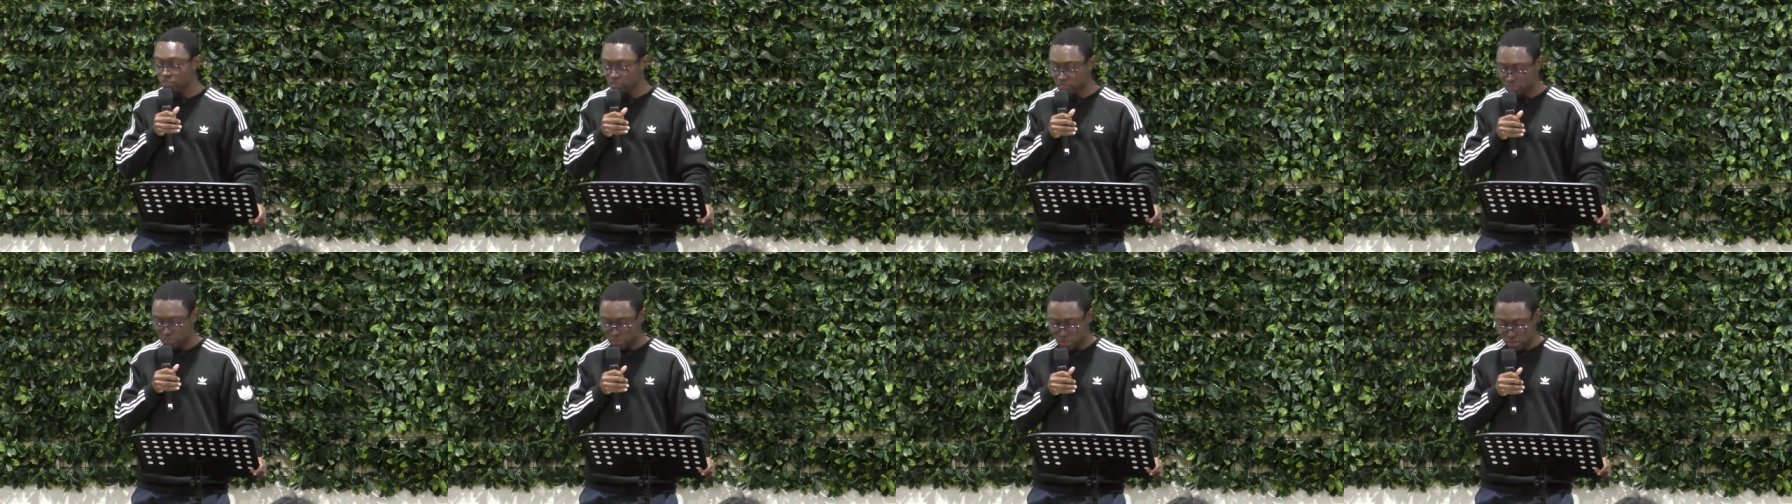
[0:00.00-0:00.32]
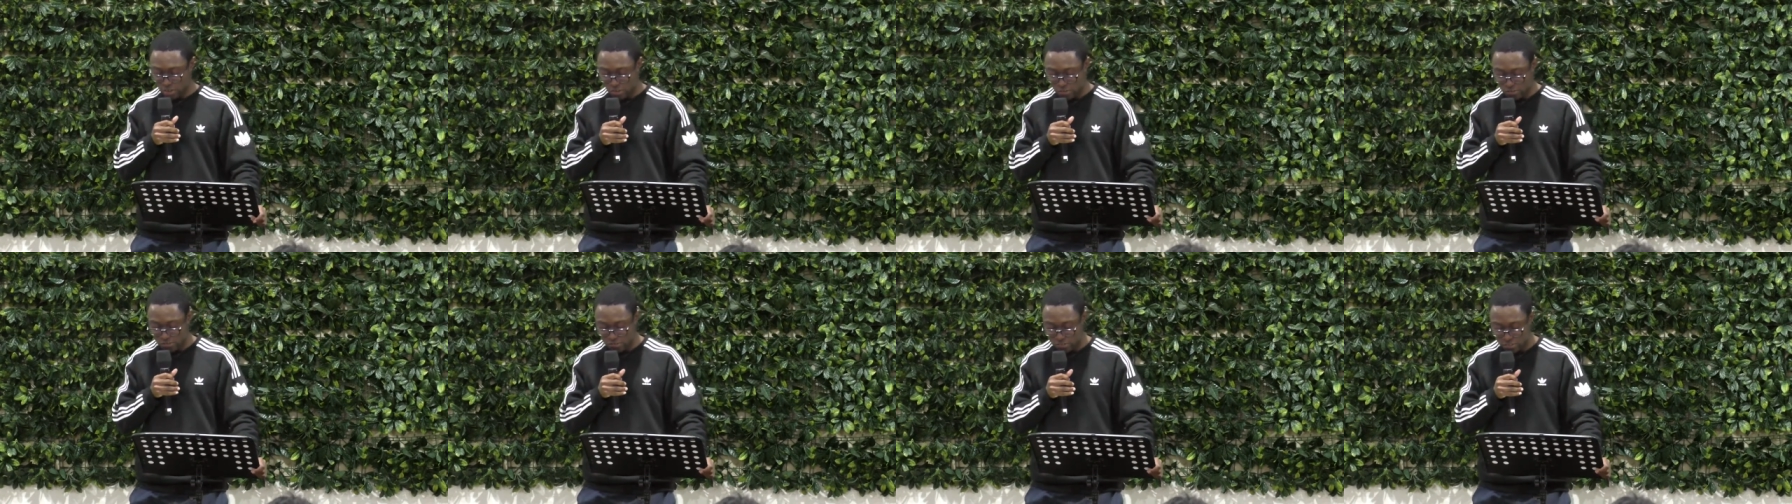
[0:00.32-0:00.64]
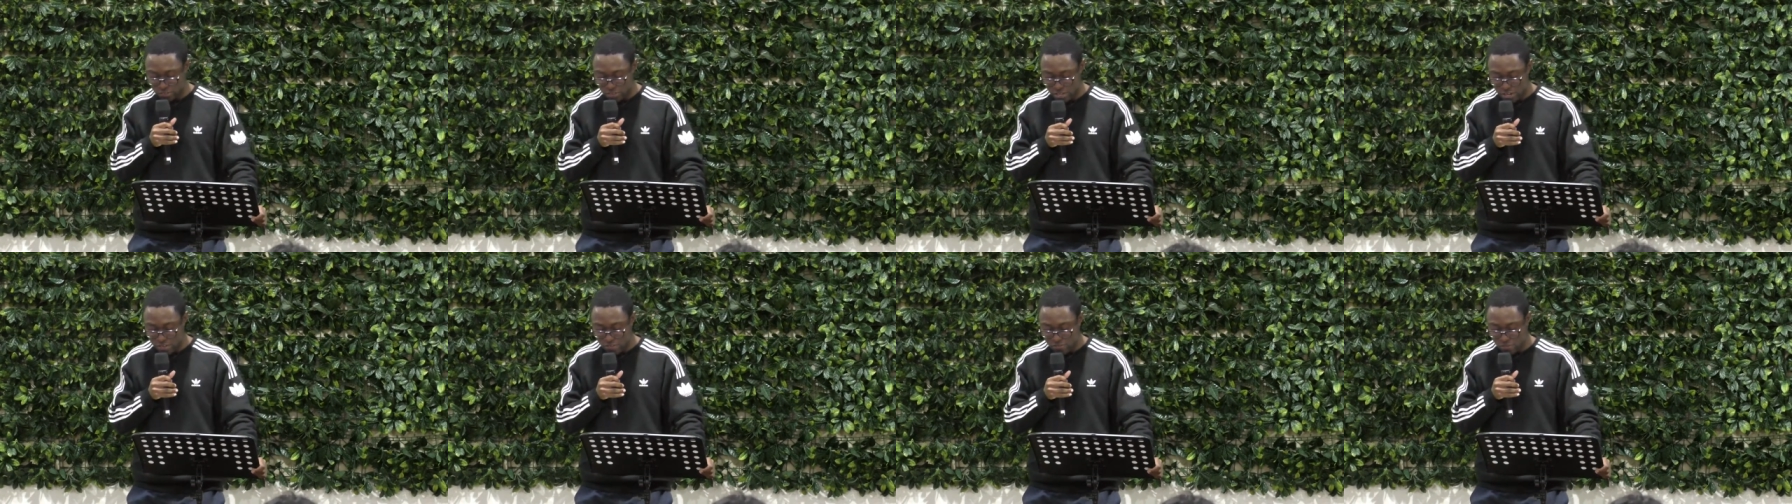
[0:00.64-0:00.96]

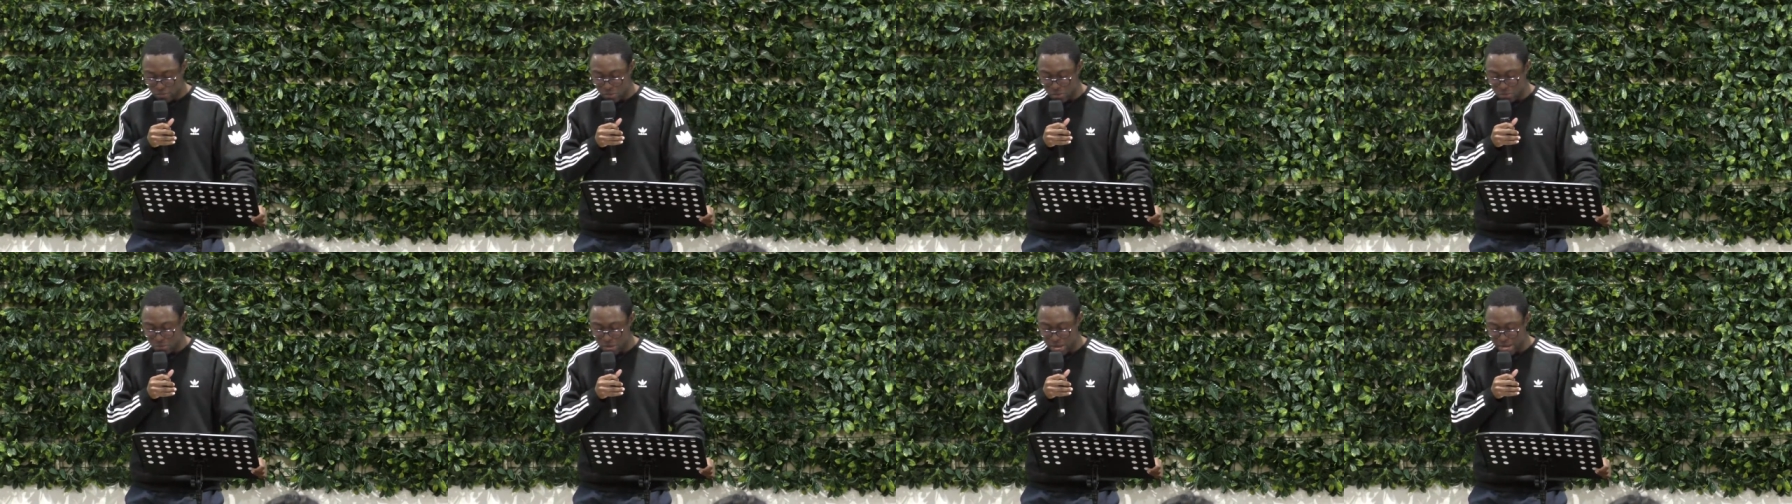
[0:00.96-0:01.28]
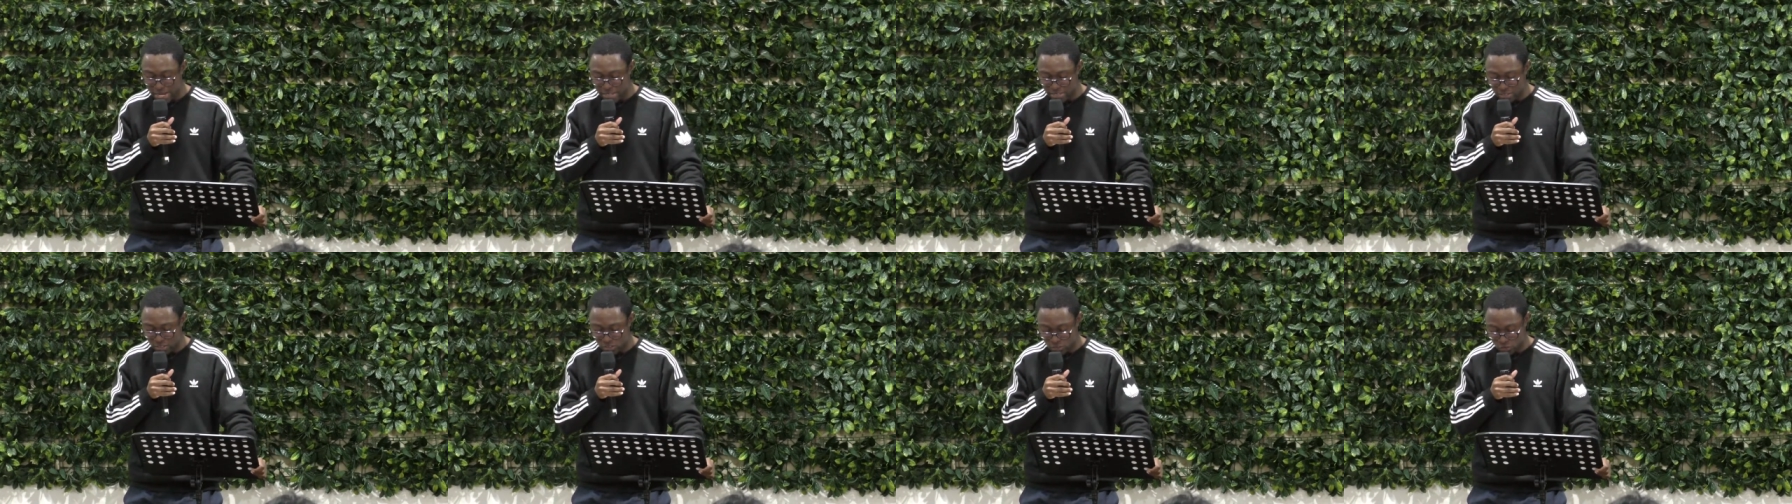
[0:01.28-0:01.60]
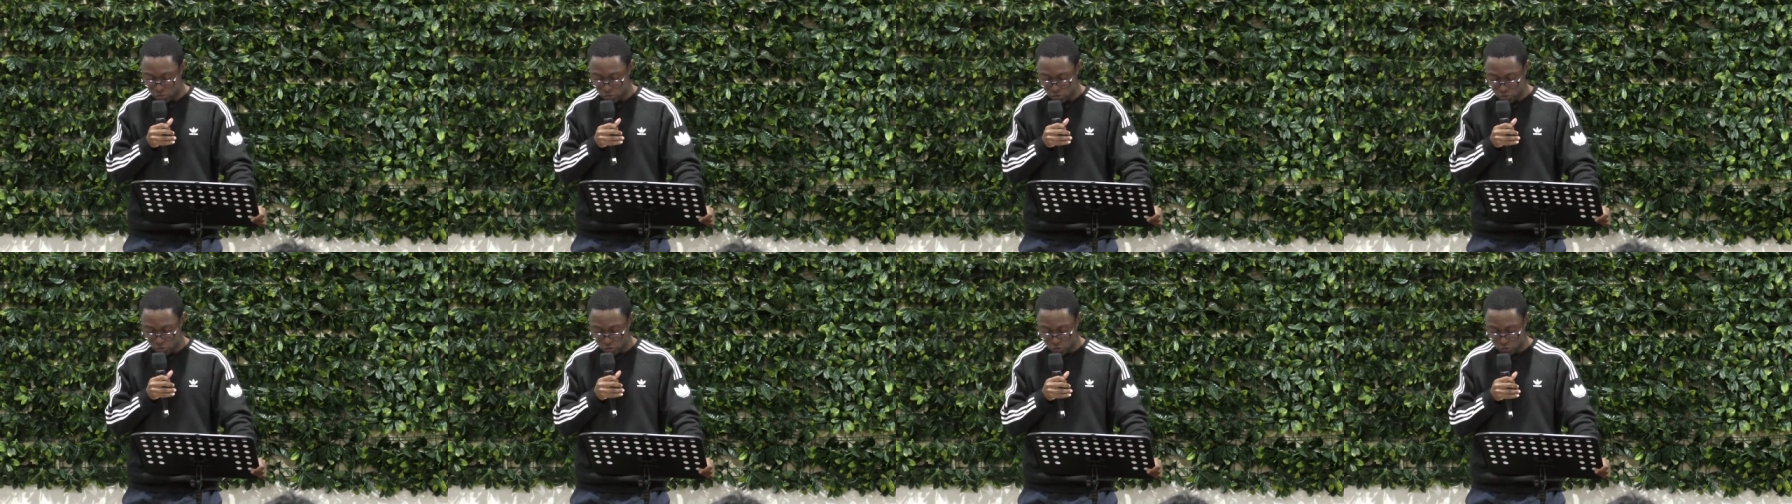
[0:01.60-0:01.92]
yourselves from obeying the
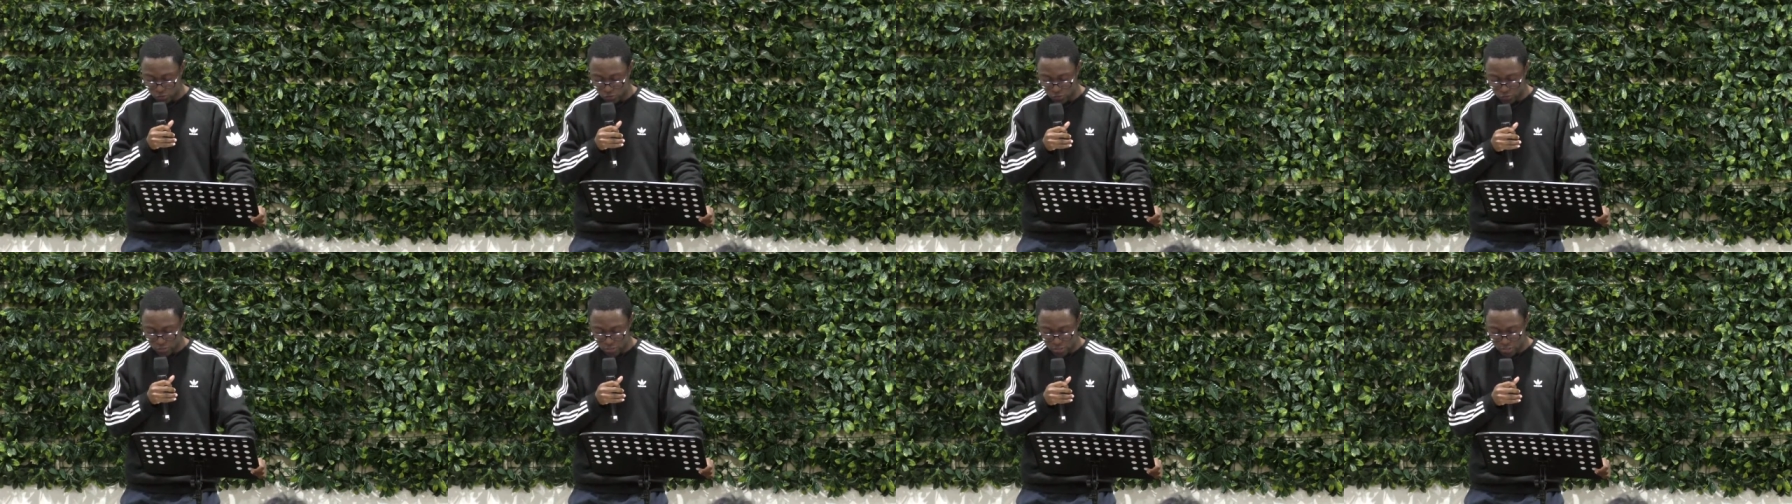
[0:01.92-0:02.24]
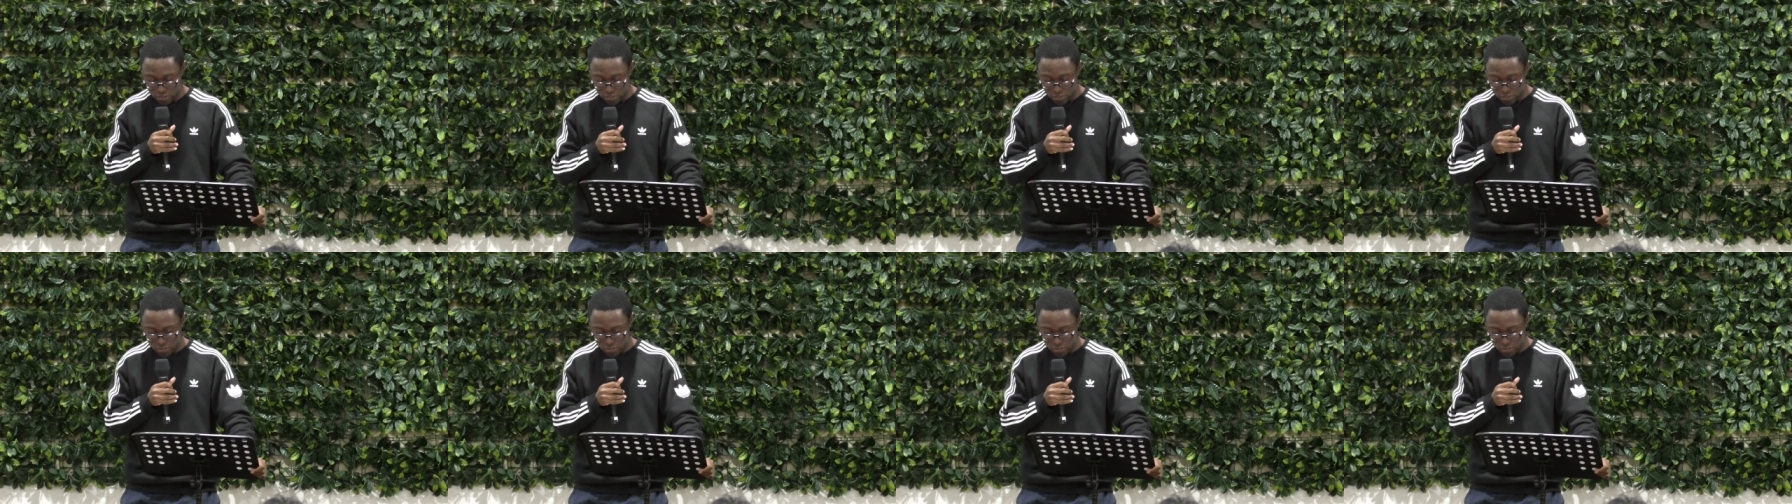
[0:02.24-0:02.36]
truth,